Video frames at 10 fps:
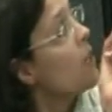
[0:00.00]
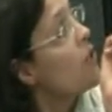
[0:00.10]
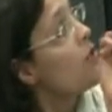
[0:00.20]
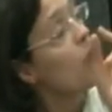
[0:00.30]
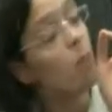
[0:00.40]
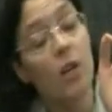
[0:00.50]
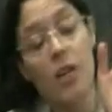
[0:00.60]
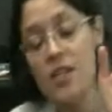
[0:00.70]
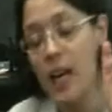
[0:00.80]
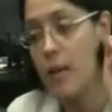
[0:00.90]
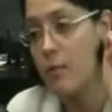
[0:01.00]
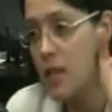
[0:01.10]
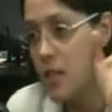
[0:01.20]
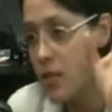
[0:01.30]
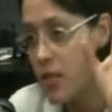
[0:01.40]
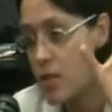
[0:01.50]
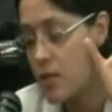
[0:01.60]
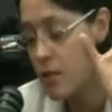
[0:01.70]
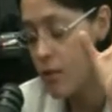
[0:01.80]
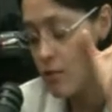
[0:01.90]
The two words that we, you need
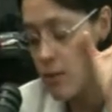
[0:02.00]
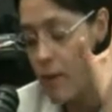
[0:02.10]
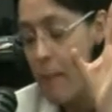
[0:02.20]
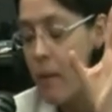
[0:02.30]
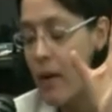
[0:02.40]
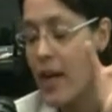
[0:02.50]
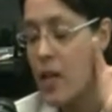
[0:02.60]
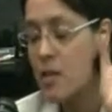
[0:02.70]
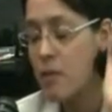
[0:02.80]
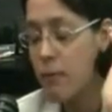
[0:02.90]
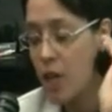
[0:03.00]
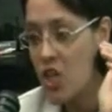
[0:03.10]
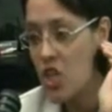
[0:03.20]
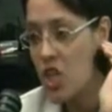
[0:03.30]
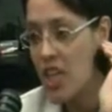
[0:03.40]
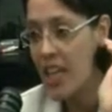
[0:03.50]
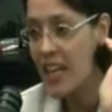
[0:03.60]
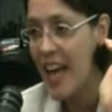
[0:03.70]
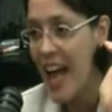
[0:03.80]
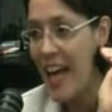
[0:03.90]
to remember is
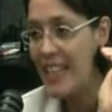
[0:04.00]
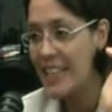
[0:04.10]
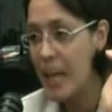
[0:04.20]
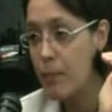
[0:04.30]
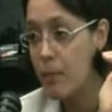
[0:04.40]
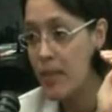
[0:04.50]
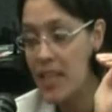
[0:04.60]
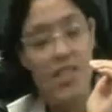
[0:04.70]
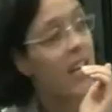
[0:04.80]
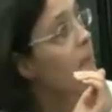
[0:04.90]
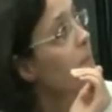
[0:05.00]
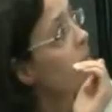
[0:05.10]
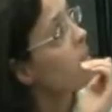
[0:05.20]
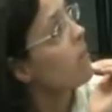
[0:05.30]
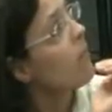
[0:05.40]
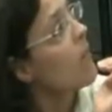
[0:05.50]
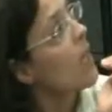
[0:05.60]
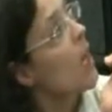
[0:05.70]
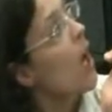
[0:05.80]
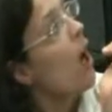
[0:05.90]
functioning and capability.
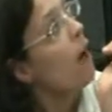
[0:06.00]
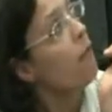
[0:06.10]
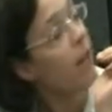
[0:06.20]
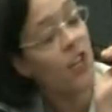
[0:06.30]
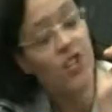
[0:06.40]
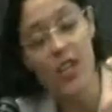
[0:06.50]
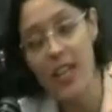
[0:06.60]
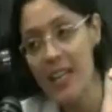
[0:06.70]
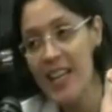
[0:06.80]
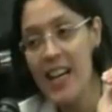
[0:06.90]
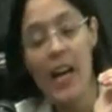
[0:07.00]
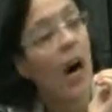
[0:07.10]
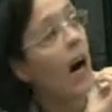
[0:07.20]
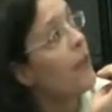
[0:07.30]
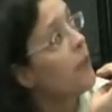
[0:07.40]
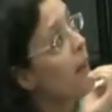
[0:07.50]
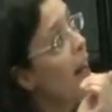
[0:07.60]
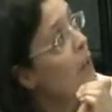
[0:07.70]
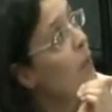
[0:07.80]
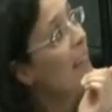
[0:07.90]
A functioning are the
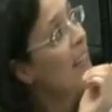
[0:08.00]
valuable